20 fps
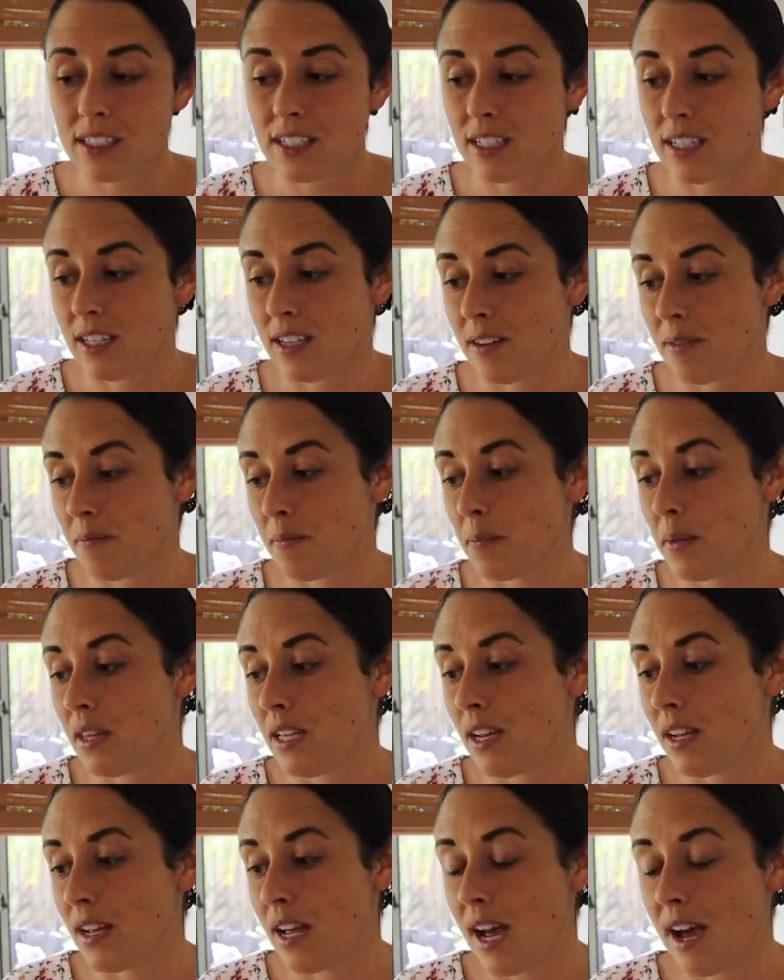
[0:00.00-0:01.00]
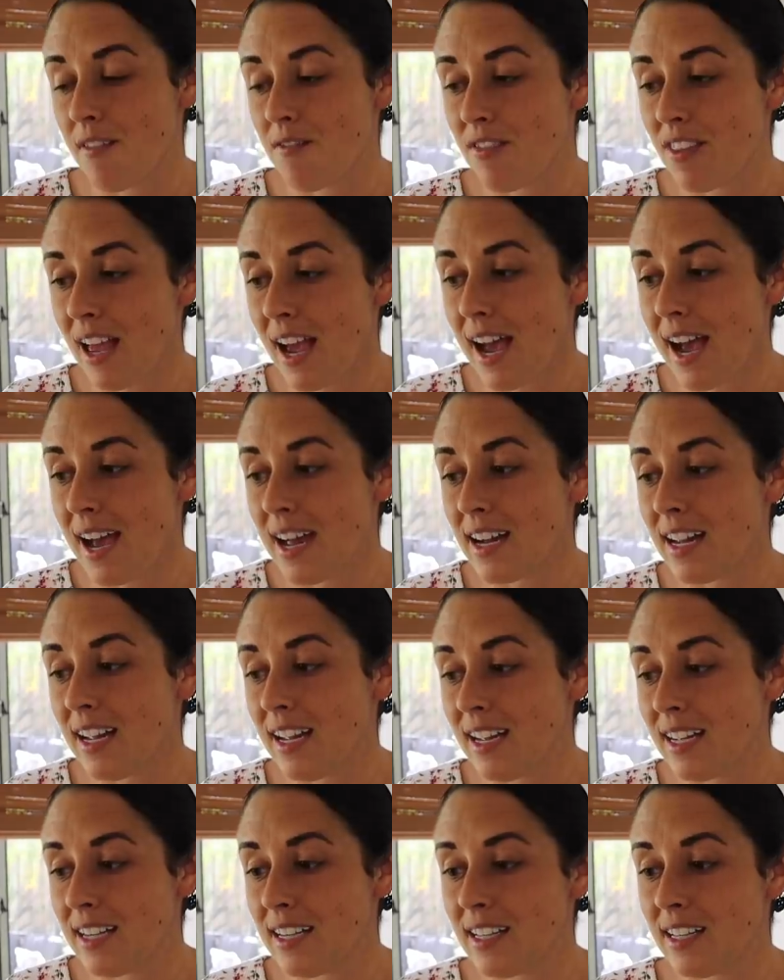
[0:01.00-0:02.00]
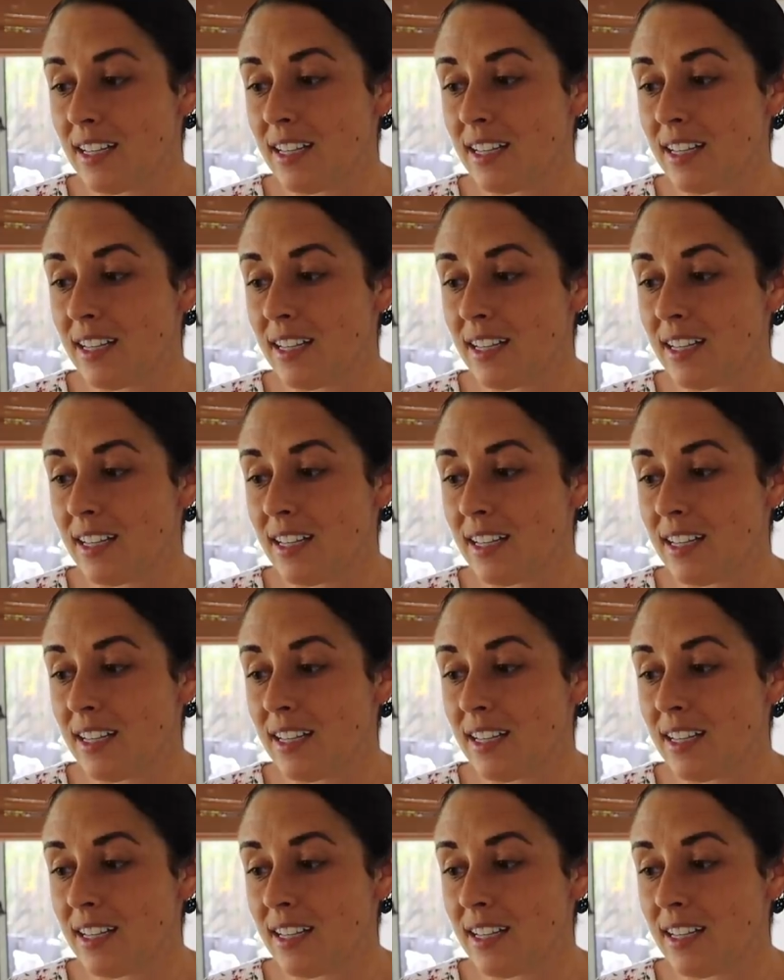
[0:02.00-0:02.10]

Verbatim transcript: But they have that, and